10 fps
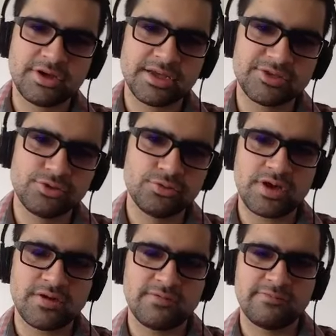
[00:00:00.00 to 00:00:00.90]
As you
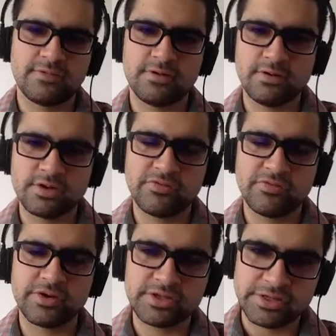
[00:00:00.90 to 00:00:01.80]
have
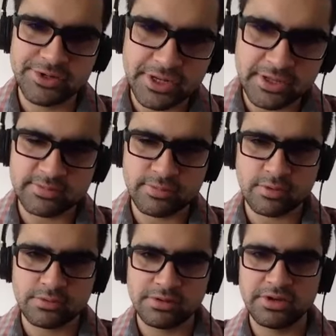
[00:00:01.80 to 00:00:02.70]
given us the details
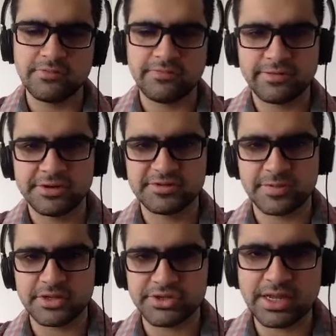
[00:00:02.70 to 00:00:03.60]
about the different
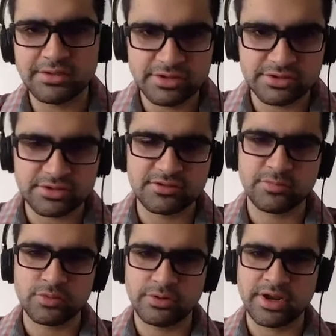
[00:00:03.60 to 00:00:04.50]
specializations
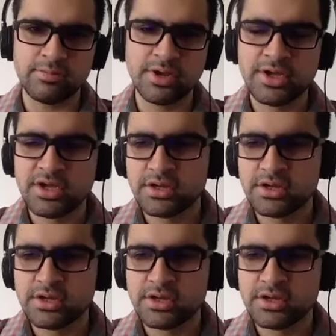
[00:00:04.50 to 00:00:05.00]
of program,